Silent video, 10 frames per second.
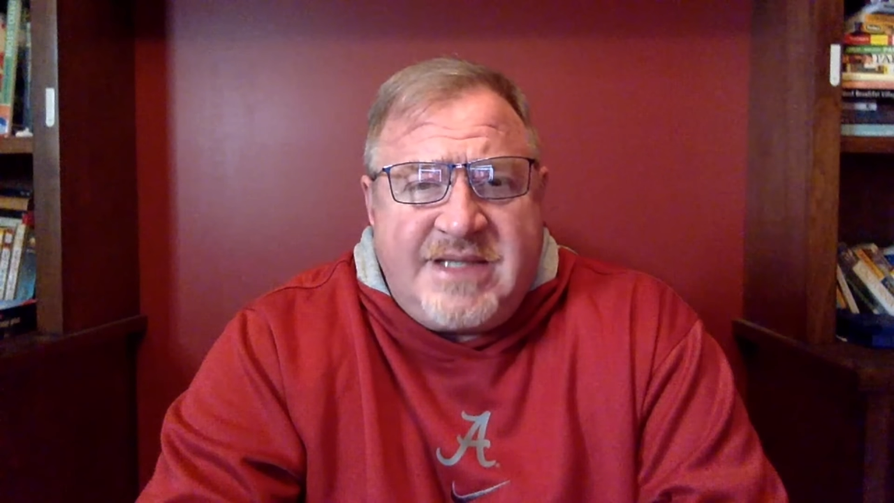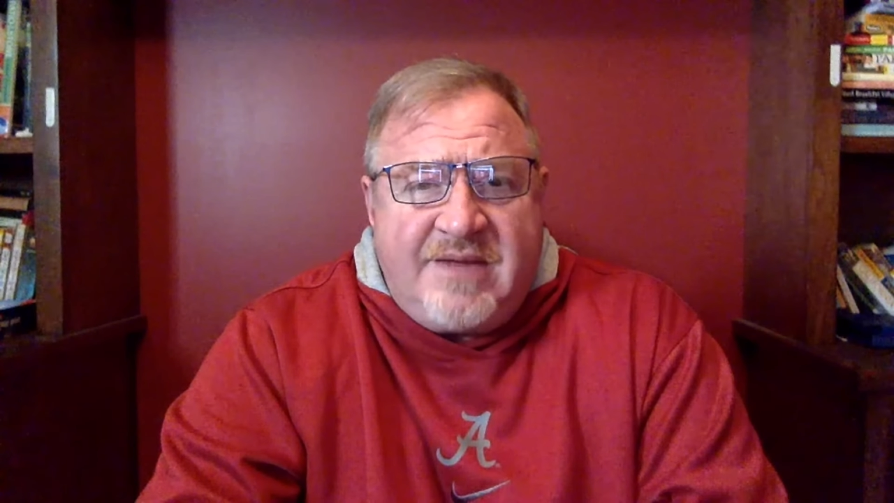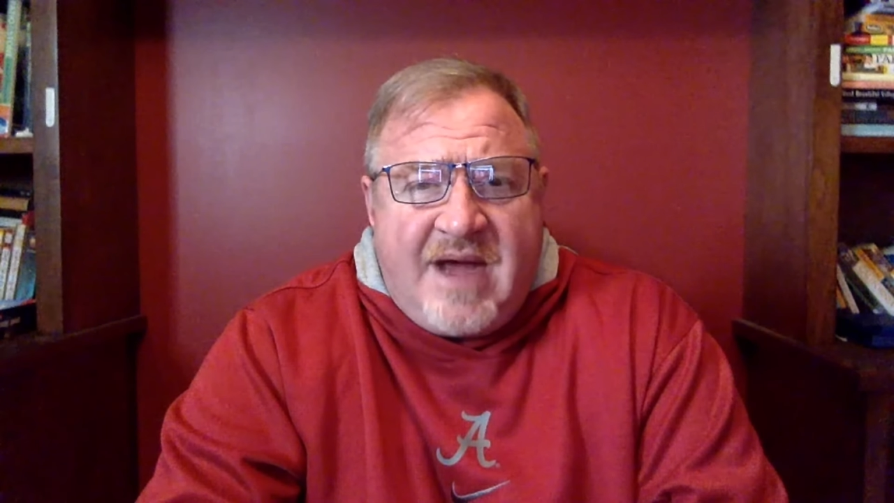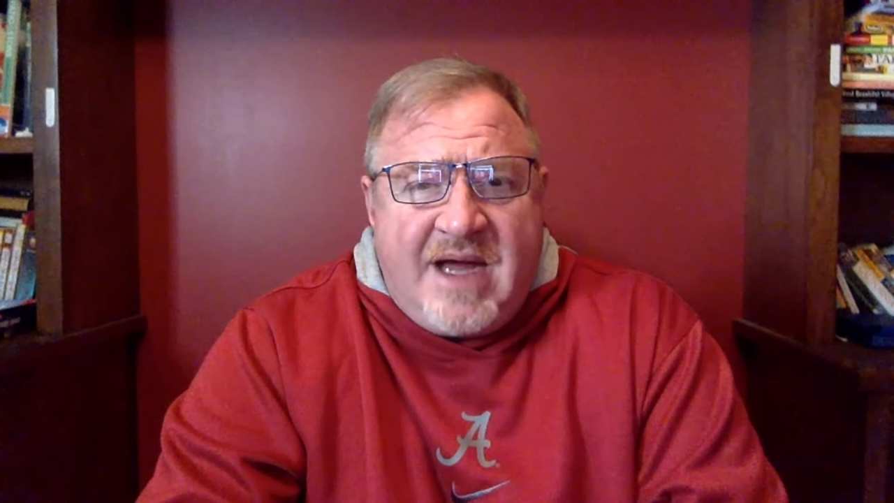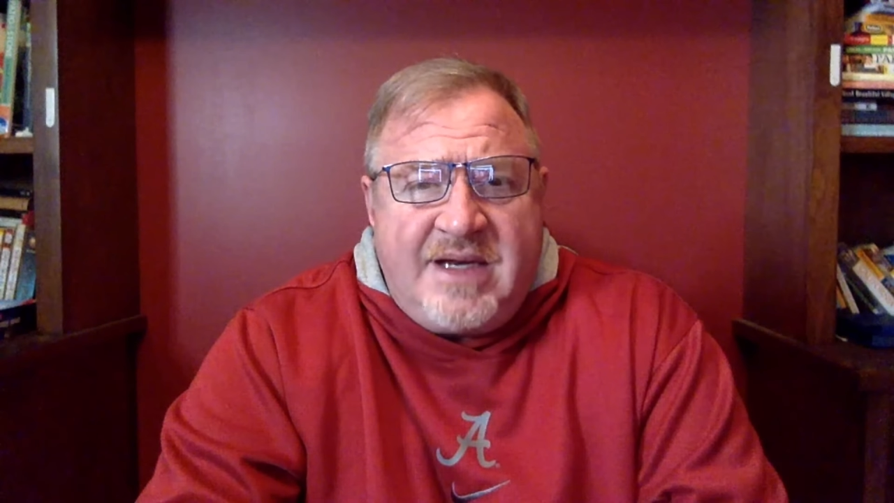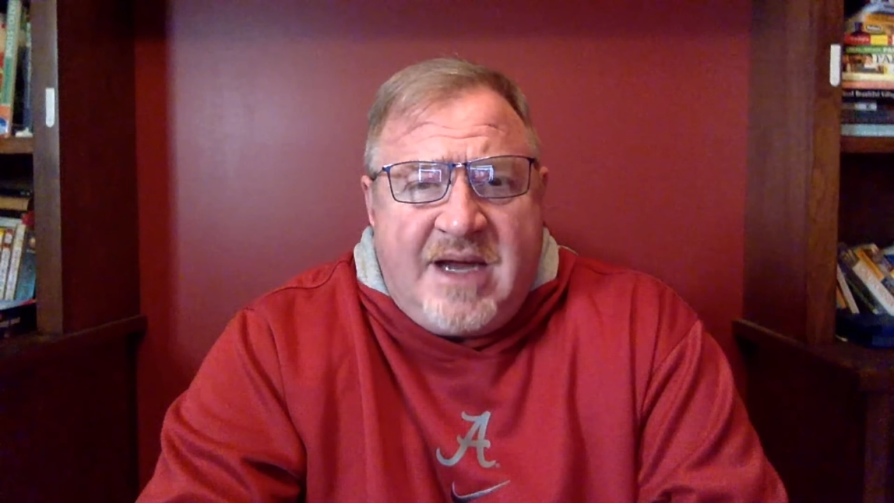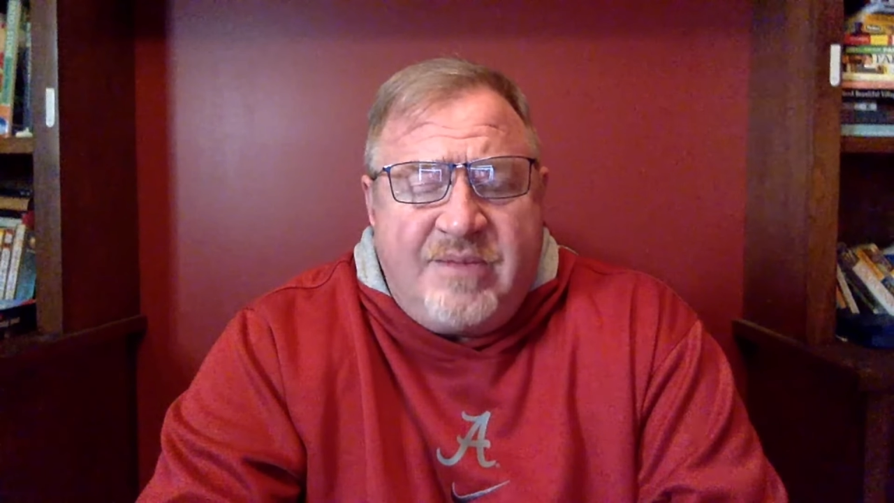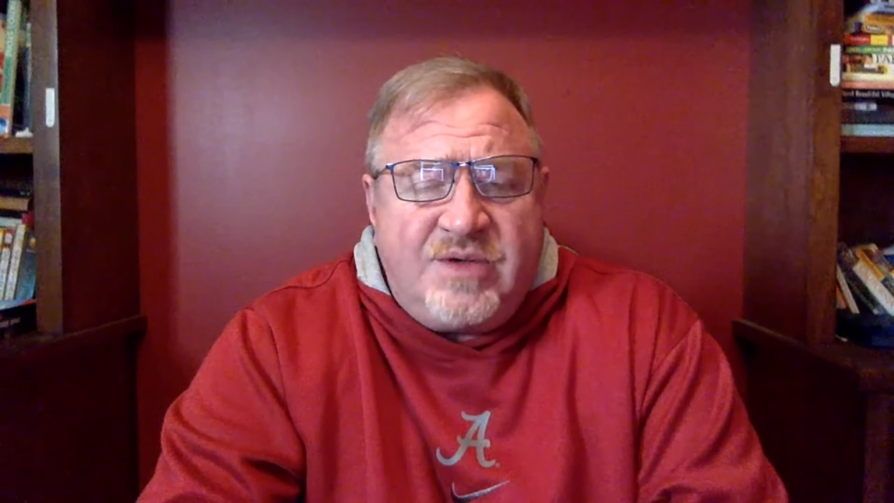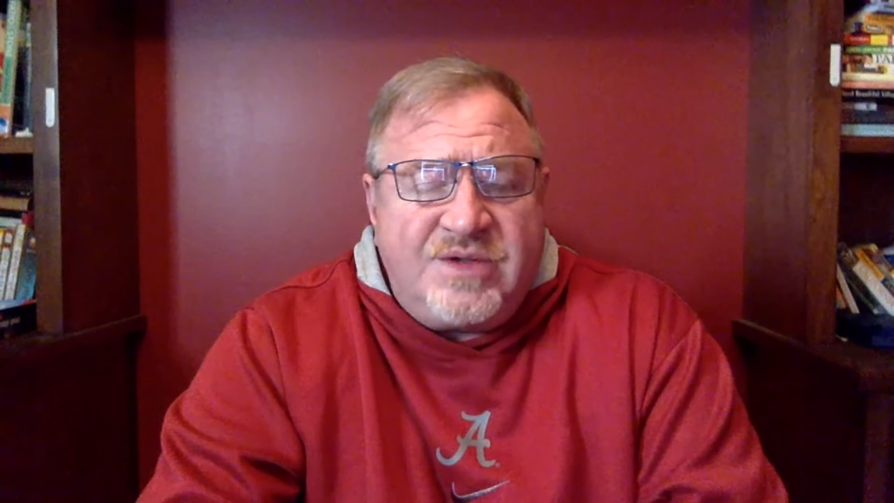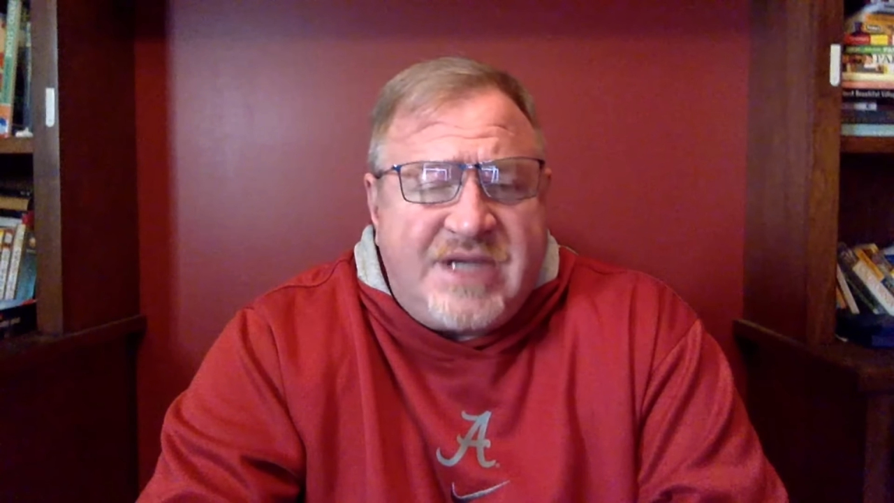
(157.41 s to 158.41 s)
They've got
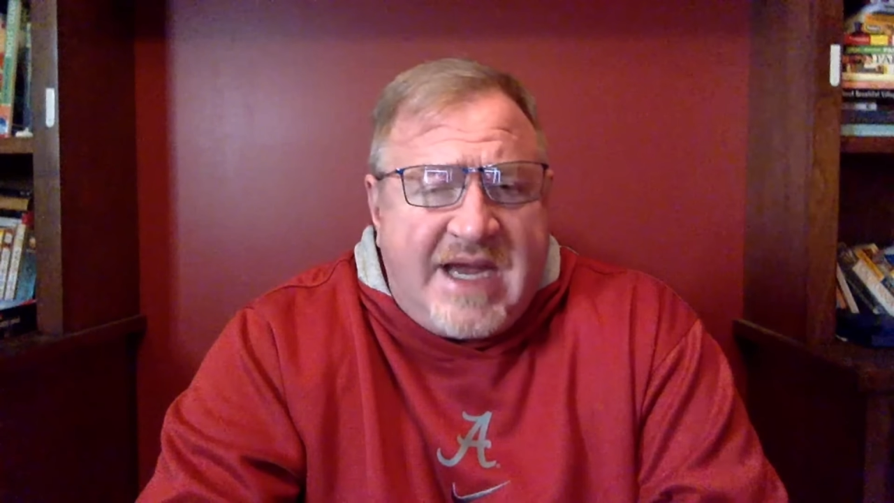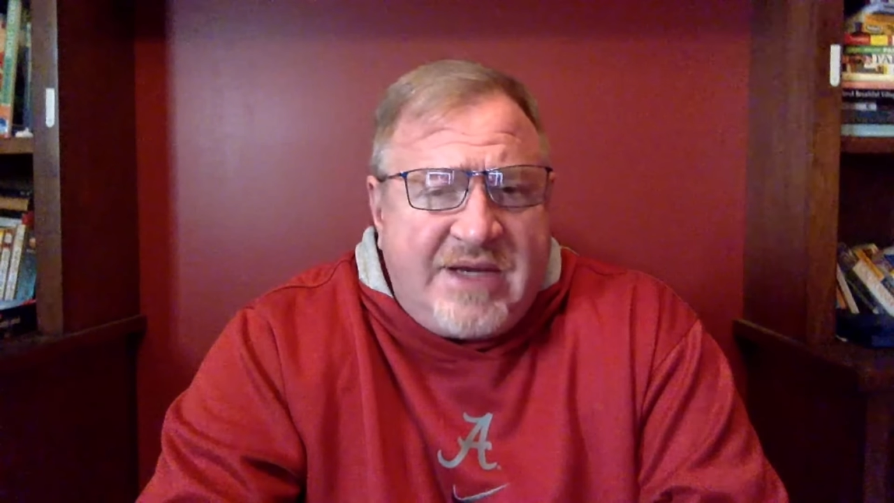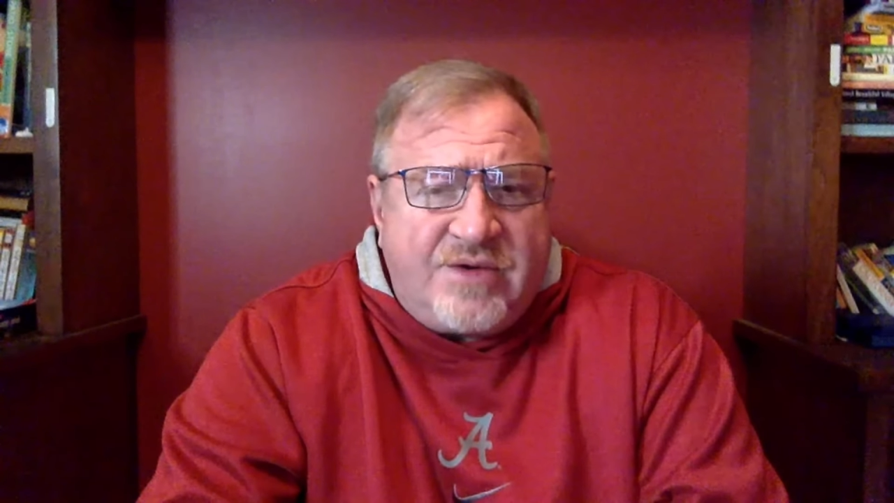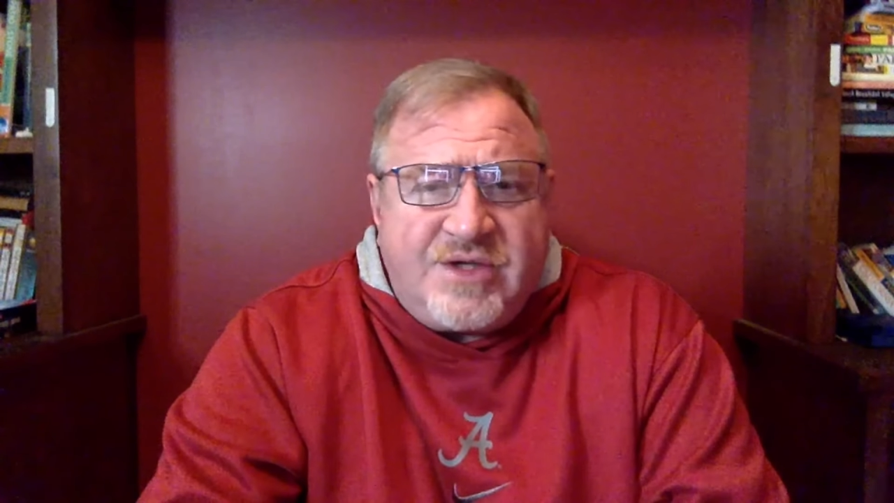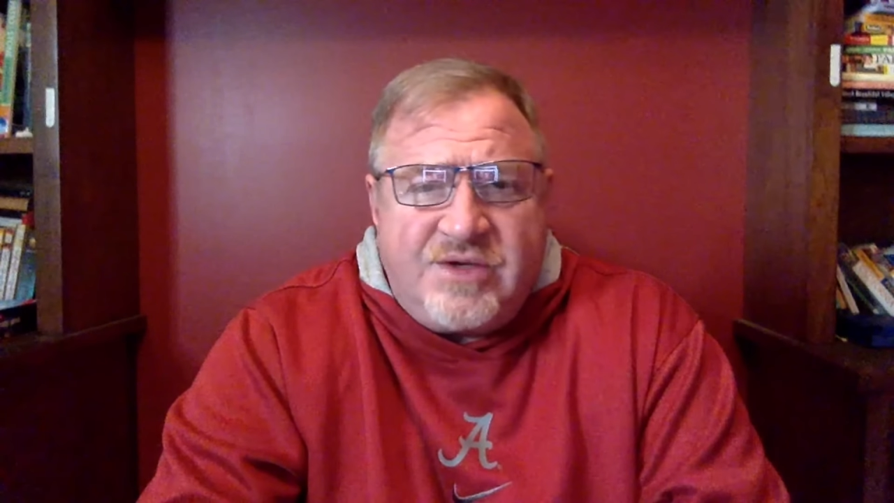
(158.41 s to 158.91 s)
Abduall Sanders,